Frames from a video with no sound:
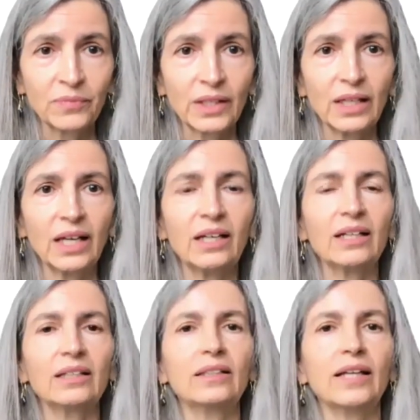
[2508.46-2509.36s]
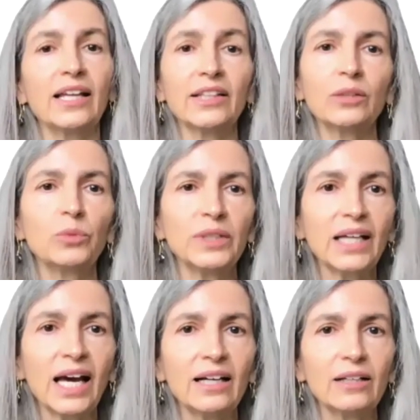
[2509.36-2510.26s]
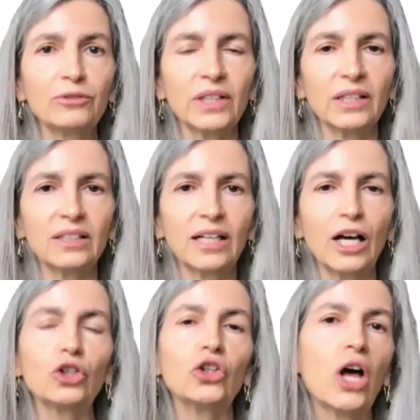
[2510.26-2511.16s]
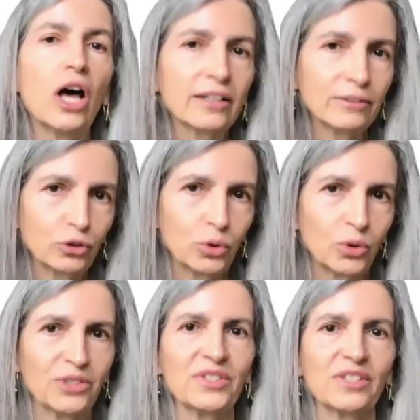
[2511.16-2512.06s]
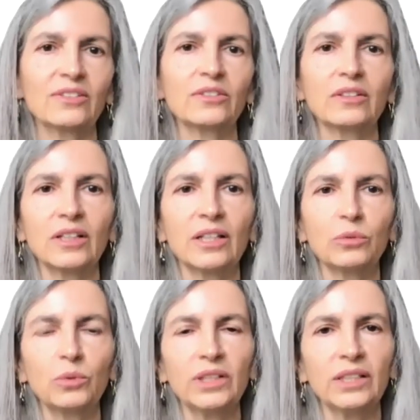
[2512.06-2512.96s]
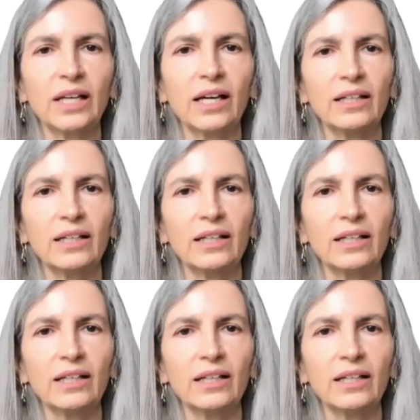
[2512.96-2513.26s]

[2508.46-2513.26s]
And then we have a lot of courses that we